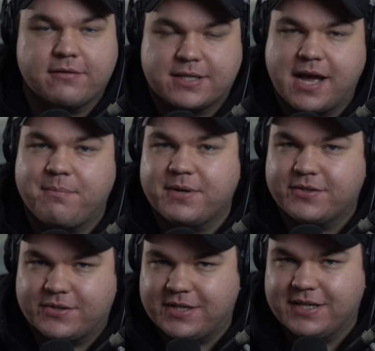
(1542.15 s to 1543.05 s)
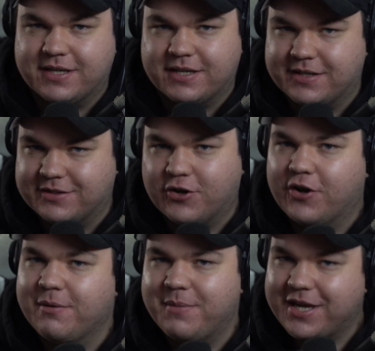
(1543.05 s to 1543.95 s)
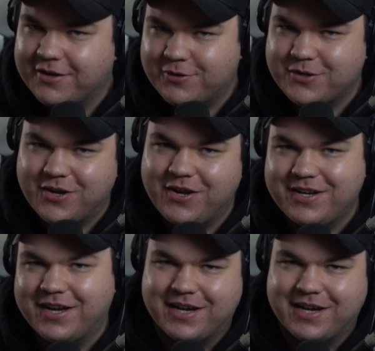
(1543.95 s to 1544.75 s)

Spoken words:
I was happy to see the turtle make a return.